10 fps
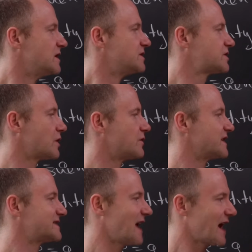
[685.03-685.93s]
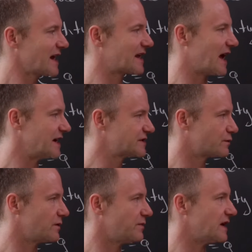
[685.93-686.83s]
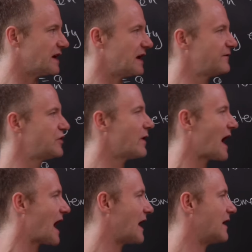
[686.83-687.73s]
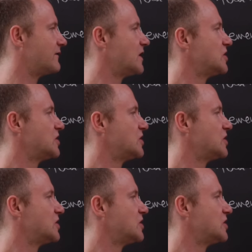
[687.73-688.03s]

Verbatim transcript: And so the second case would be if you have